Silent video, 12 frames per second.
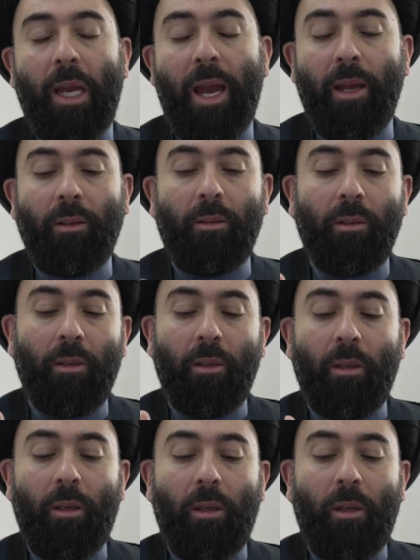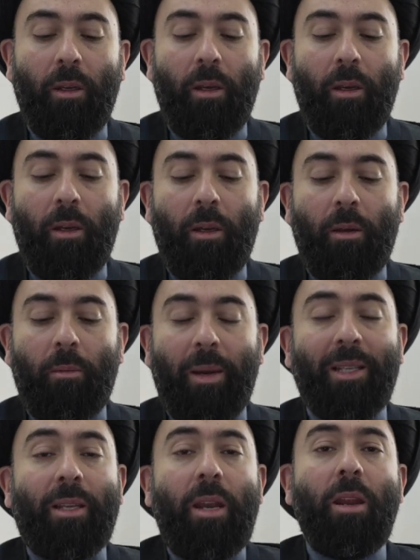And by
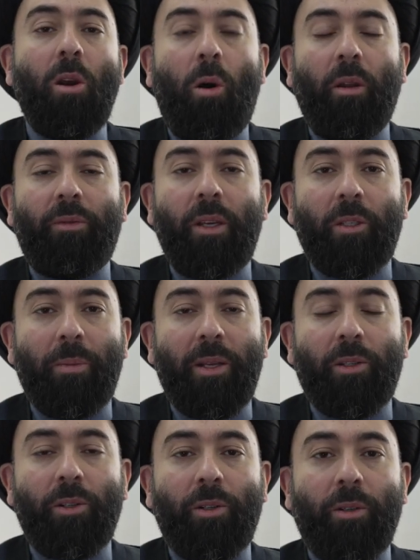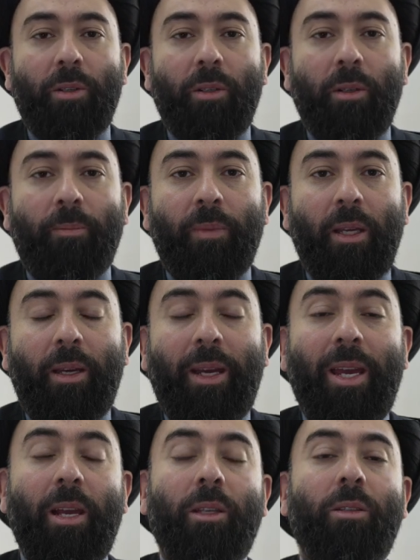sending all of these messengers,
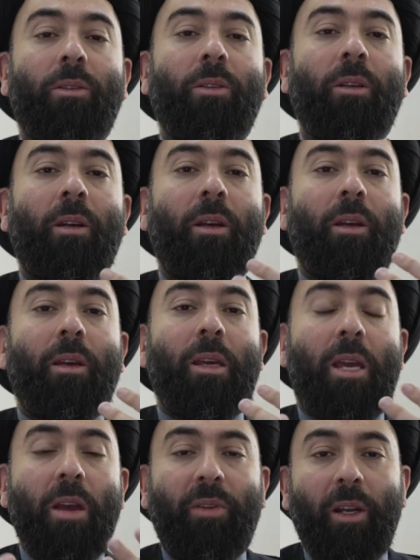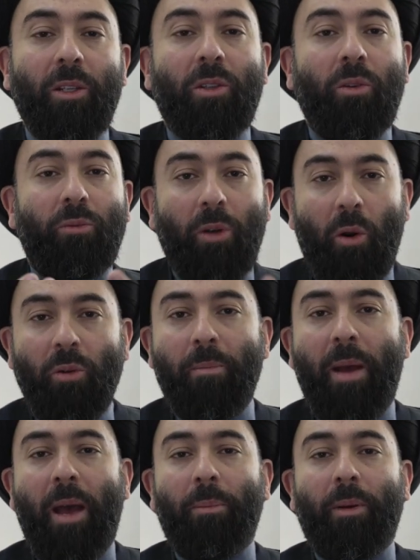He has given us the
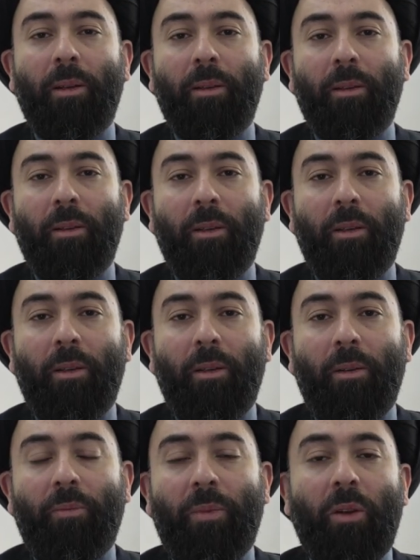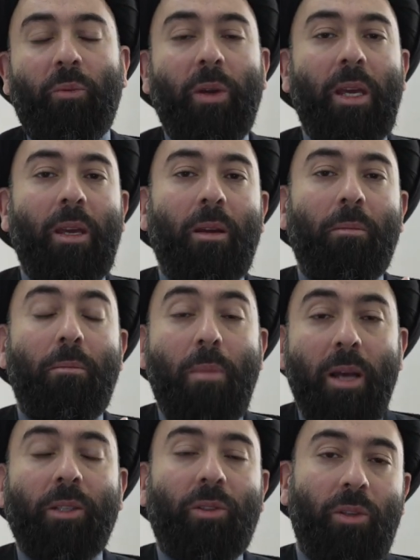roadmap that we
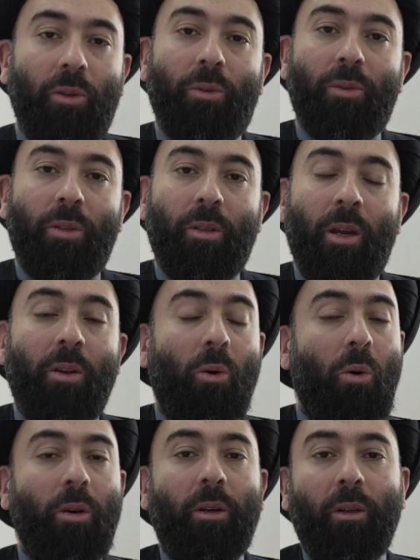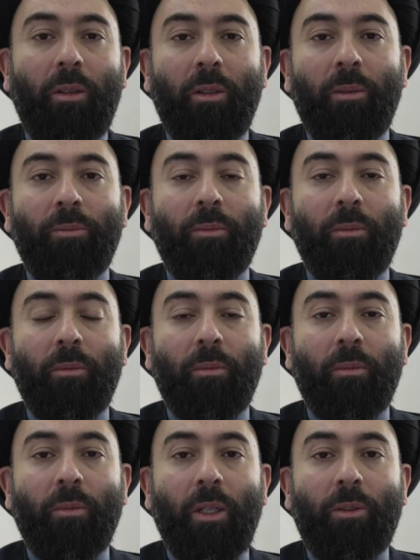must use in order
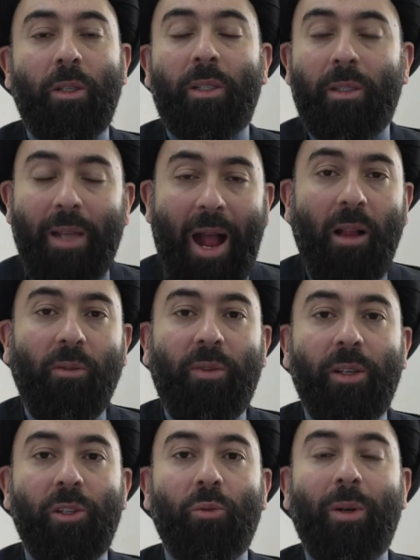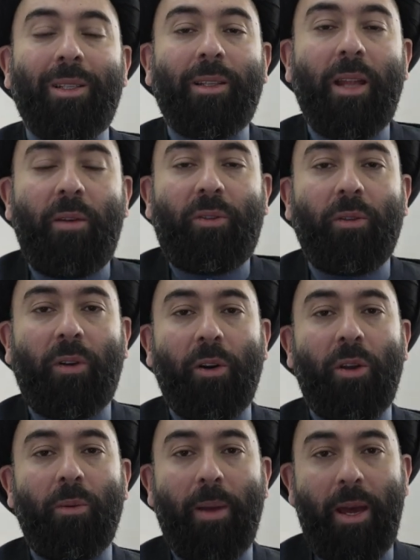to salvage what's left of our
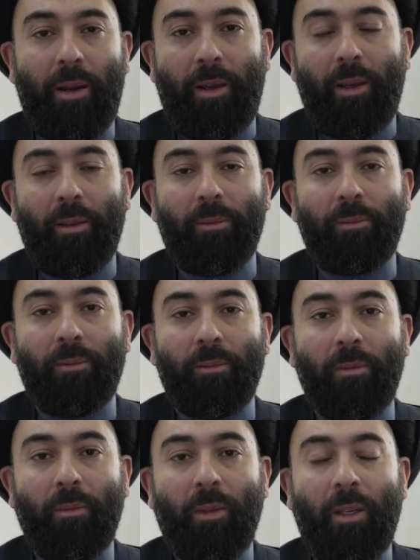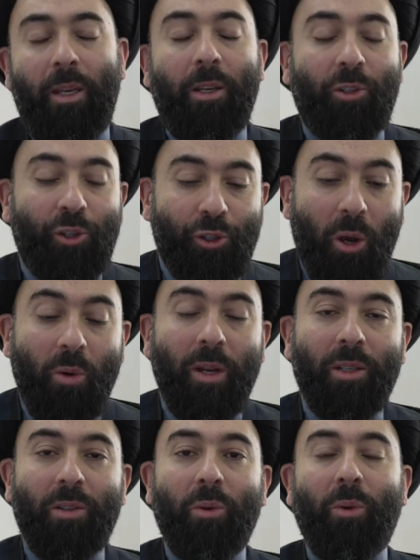humanity. He has shown
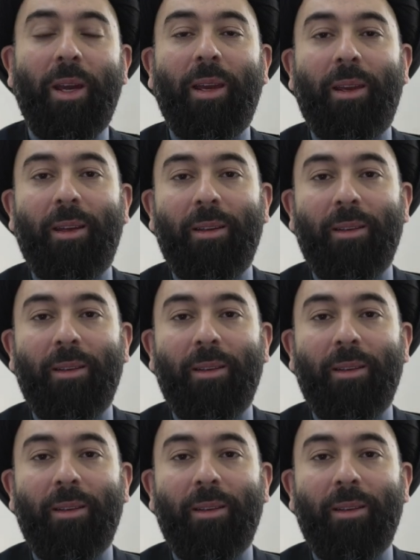us the way.